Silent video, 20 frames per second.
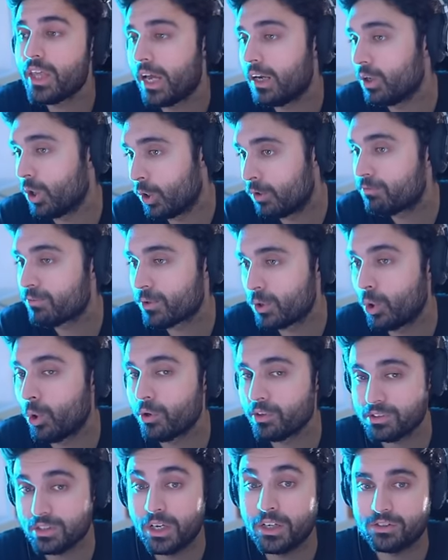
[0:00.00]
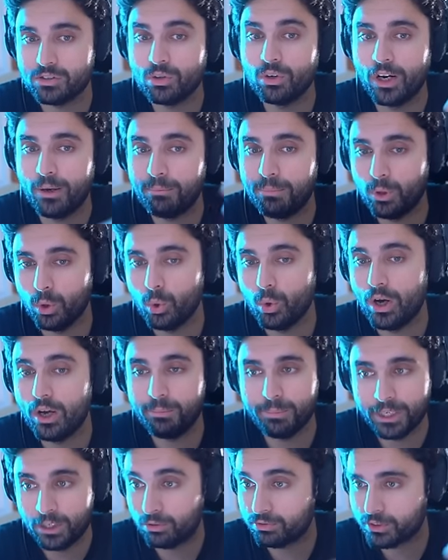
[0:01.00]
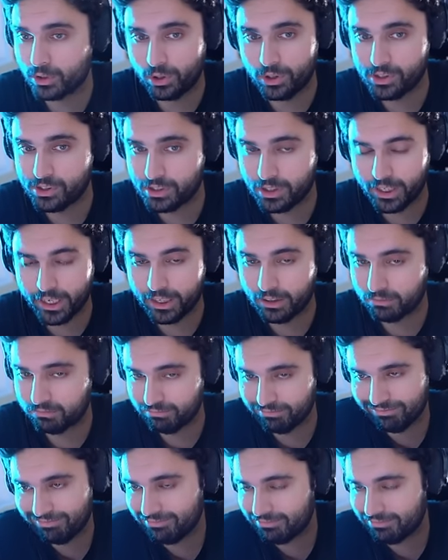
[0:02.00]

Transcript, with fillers: then of course it's gonna blow up and of course like